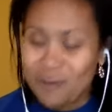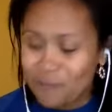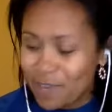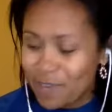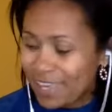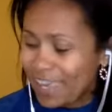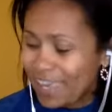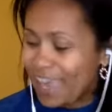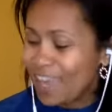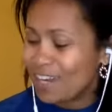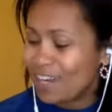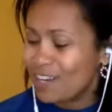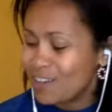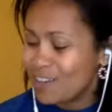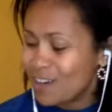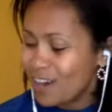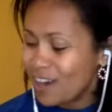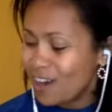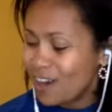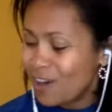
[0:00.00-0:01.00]

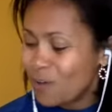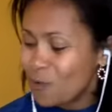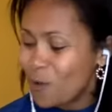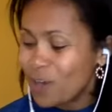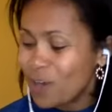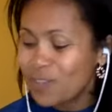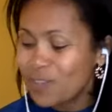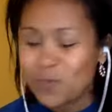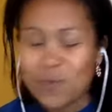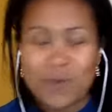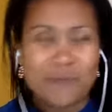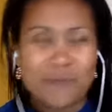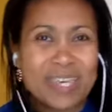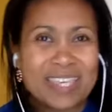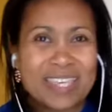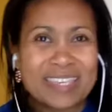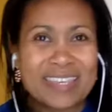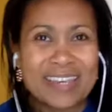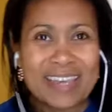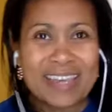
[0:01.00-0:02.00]
again once we
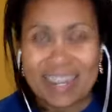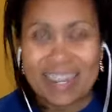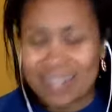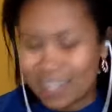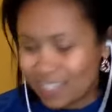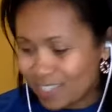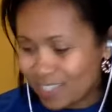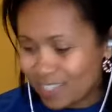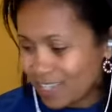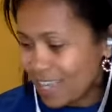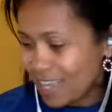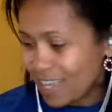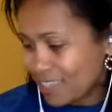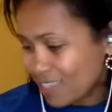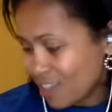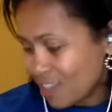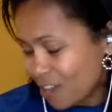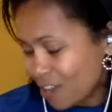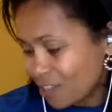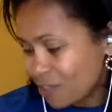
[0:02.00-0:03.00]
meet again as
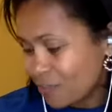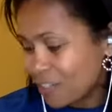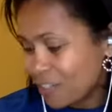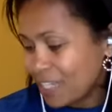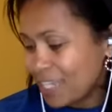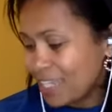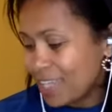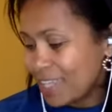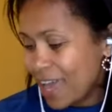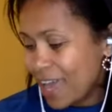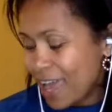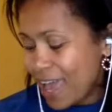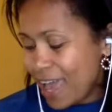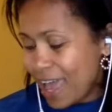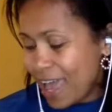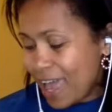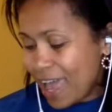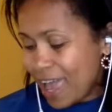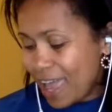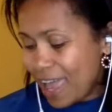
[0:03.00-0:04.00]
at Zandvliet.
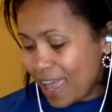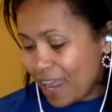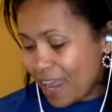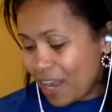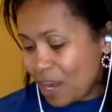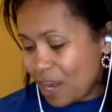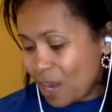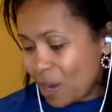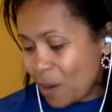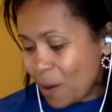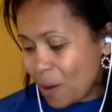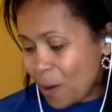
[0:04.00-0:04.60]
And